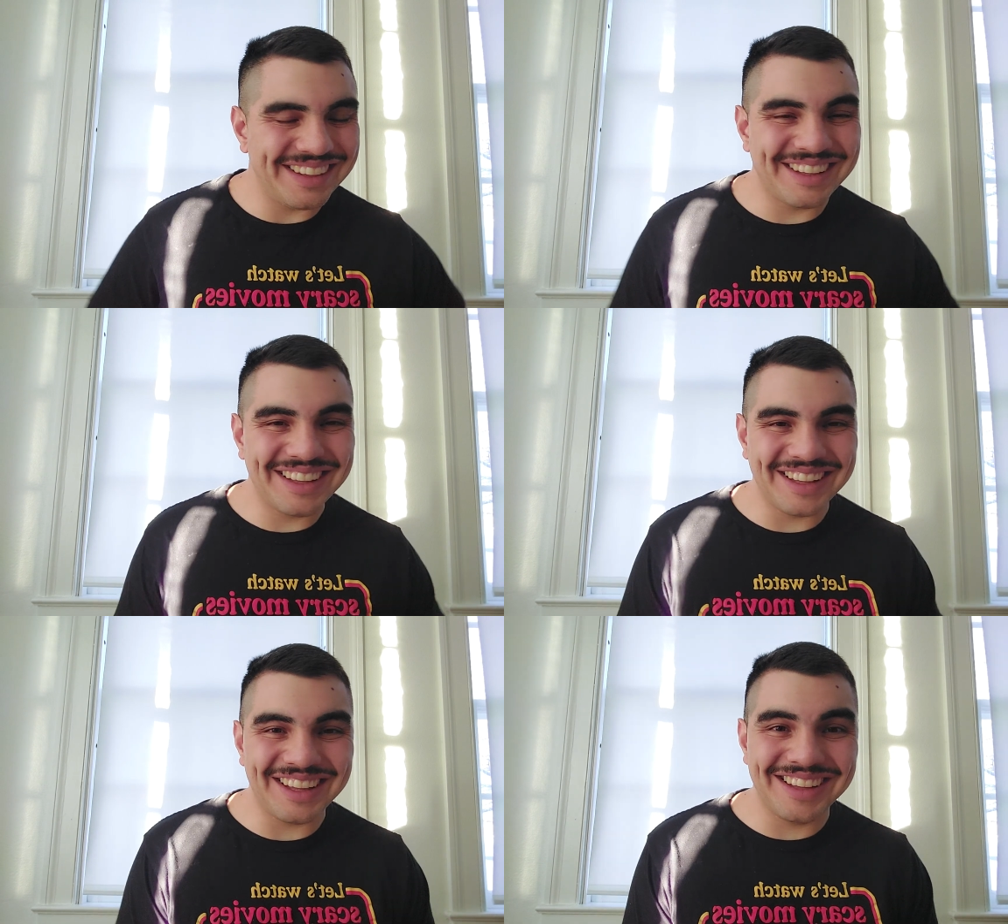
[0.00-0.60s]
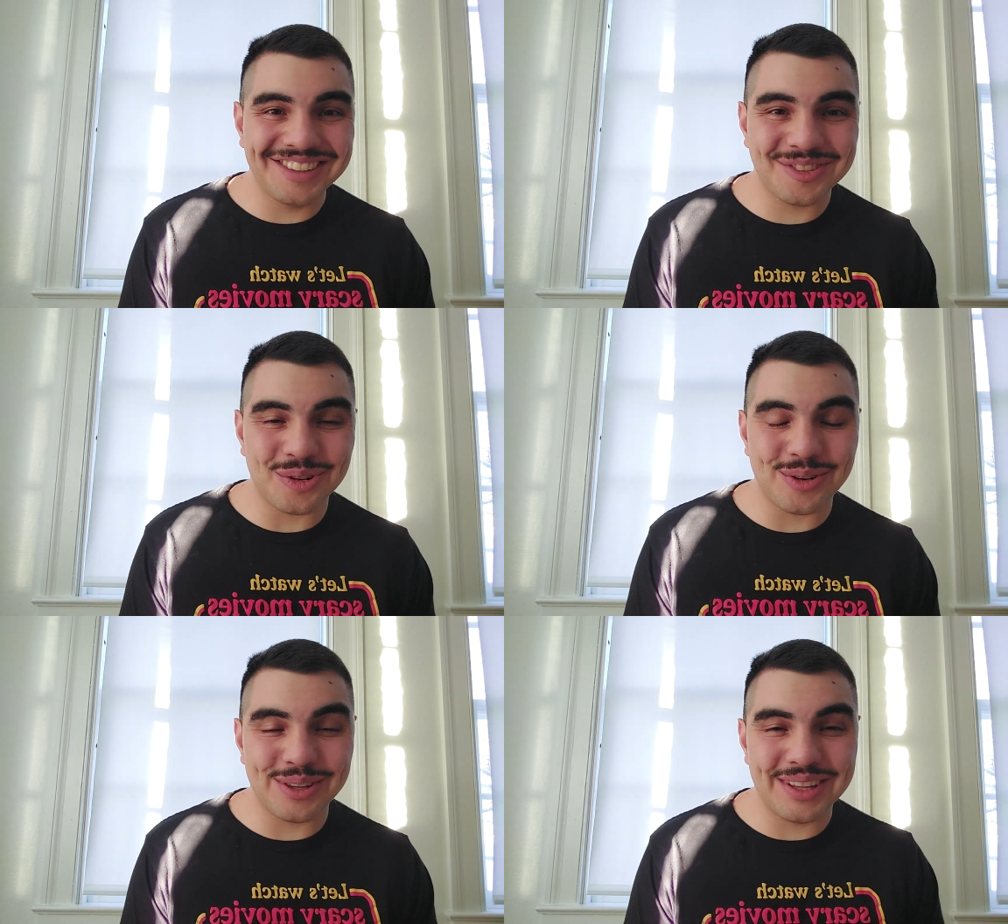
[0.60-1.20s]
He
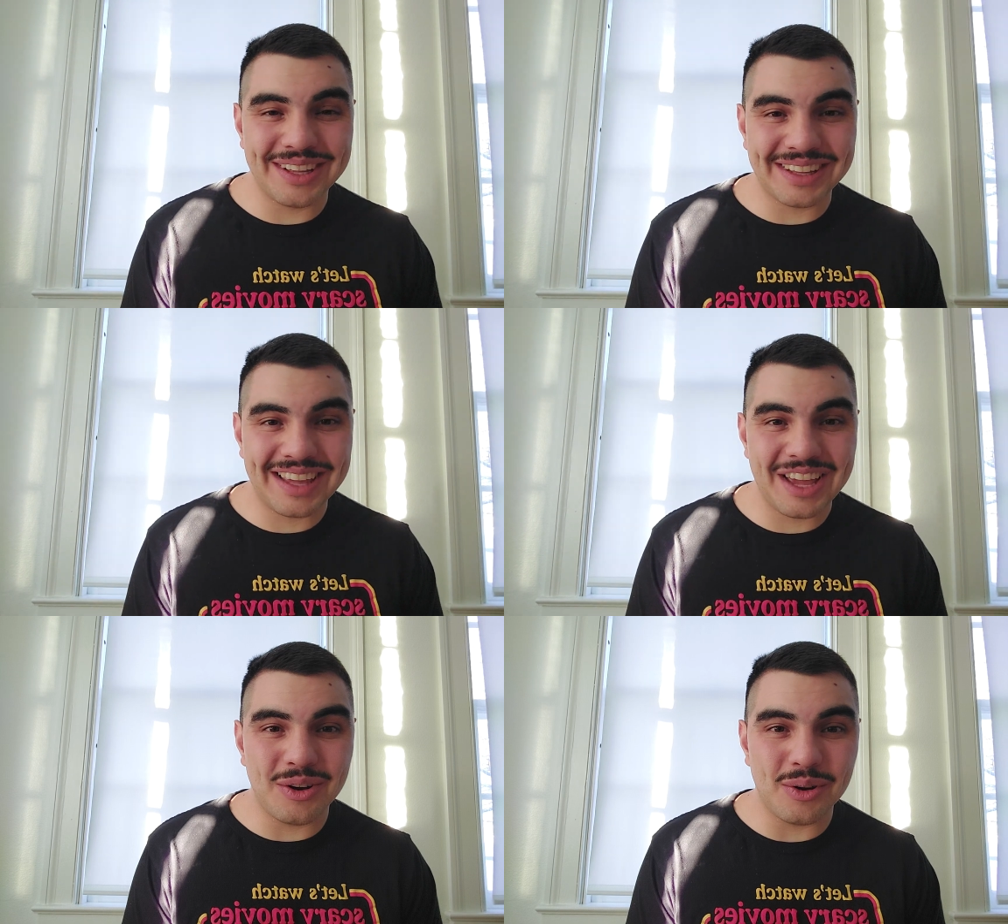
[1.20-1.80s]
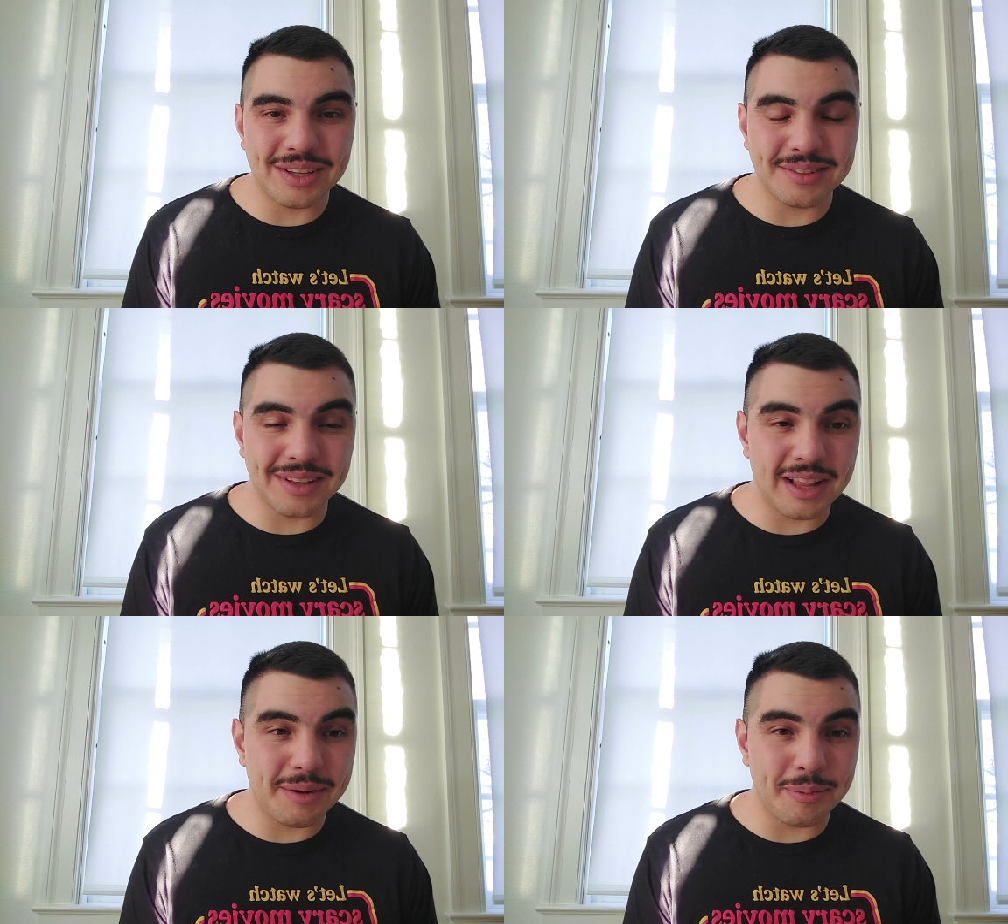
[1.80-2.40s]
scored that KO against the
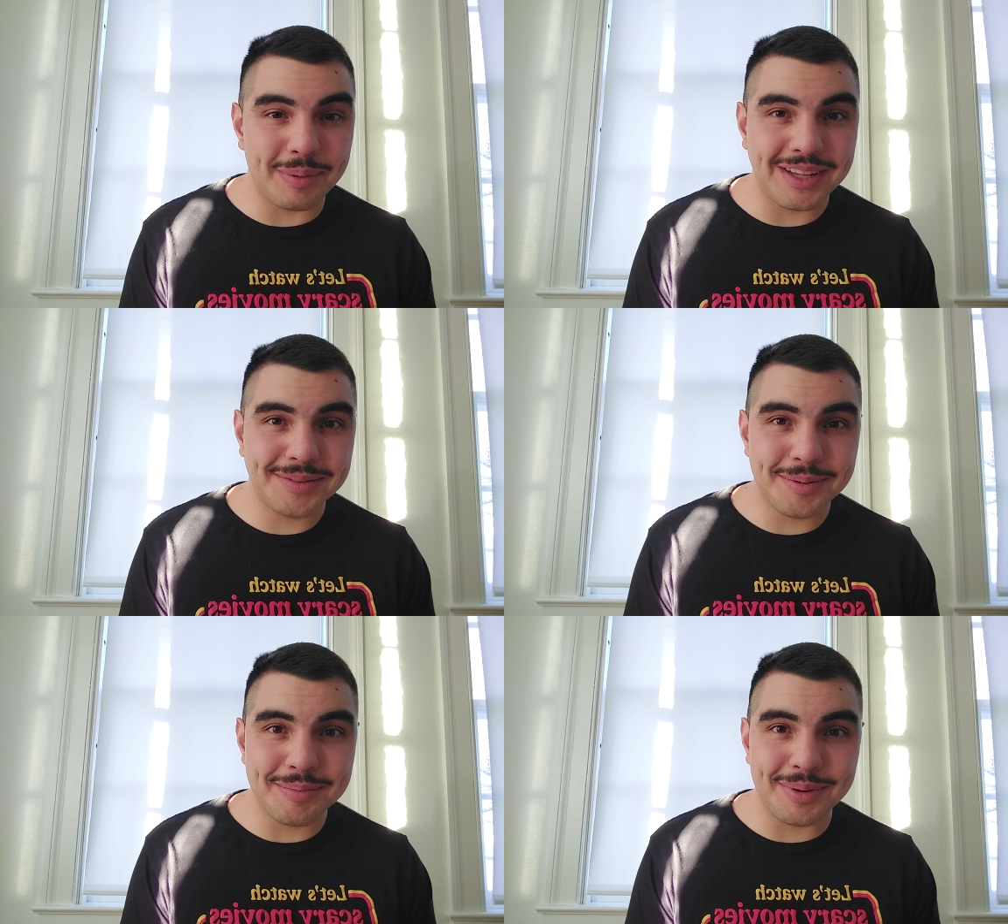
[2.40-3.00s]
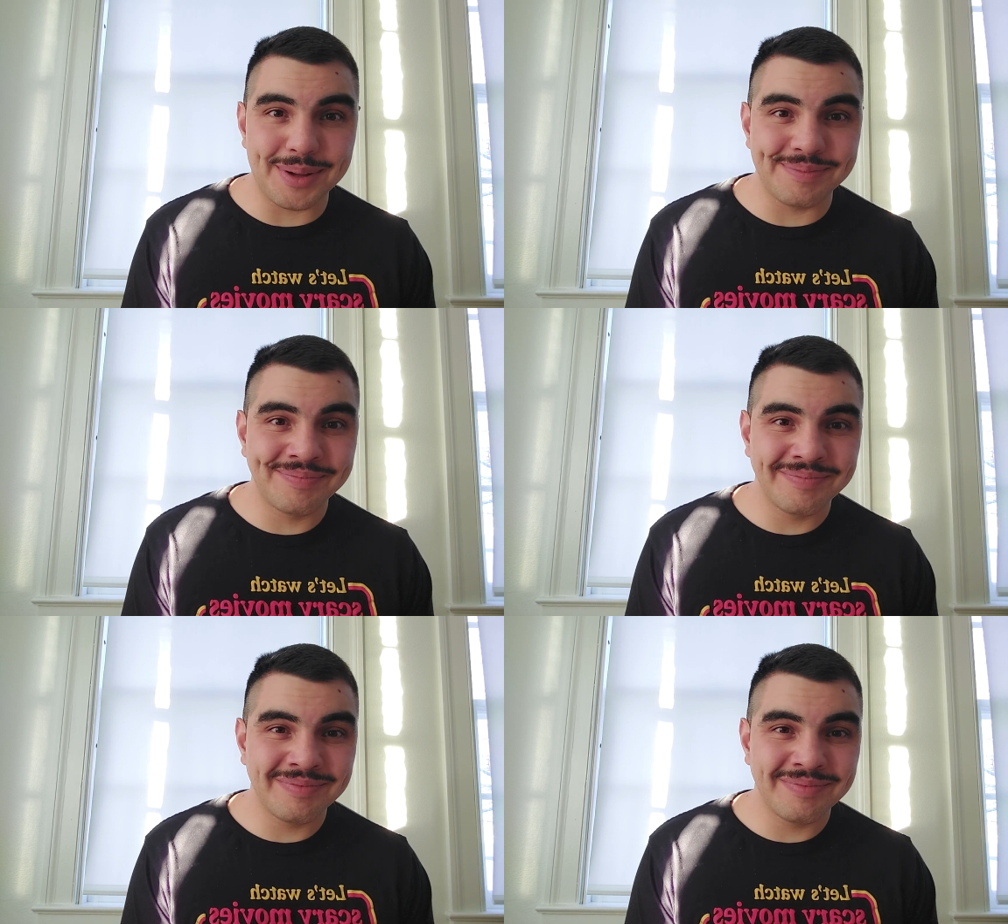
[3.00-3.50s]
late replacement, but